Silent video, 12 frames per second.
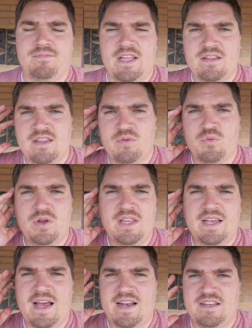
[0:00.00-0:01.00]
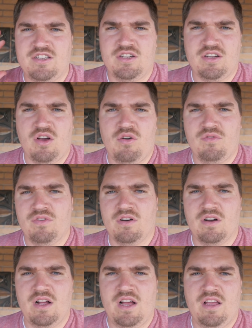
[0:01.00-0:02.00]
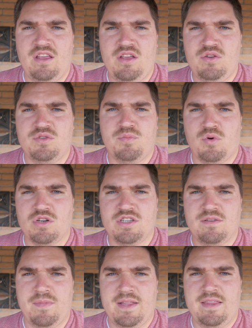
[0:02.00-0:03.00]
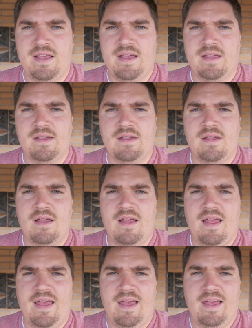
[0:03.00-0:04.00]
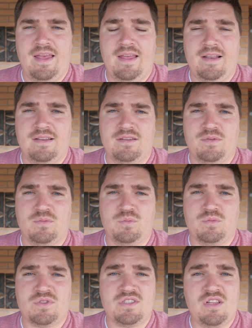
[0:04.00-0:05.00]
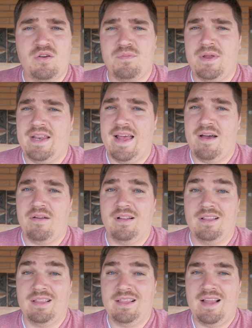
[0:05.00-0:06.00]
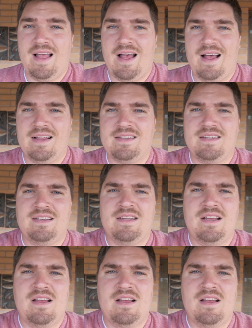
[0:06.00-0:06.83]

that really kind of took over a huge portion of my day and slowed me down a lot